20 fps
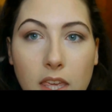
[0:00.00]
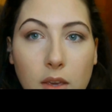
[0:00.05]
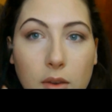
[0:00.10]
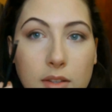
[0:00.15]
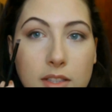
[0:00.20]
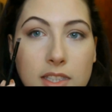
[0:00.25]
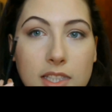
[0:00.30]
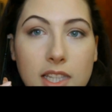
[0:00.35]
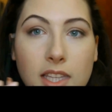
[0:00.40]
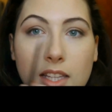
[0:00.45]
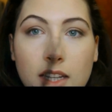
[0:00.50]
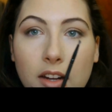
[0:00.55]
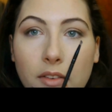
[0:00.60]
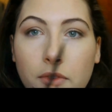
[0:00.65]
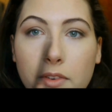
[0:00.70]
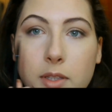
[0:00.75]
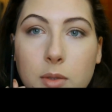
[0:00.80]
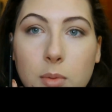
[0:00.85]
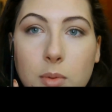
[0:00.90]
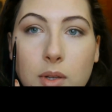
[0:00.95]
You can see the
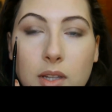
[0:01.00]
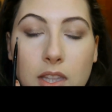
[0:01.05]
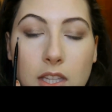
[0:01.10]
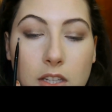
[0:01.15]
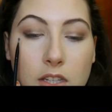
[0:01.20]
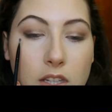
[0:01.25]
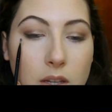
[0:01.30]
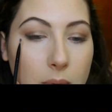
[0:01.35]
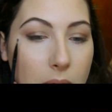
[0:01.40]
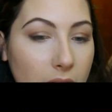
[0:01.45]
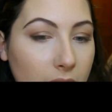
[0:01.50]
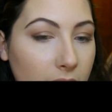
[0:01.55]
difference between the two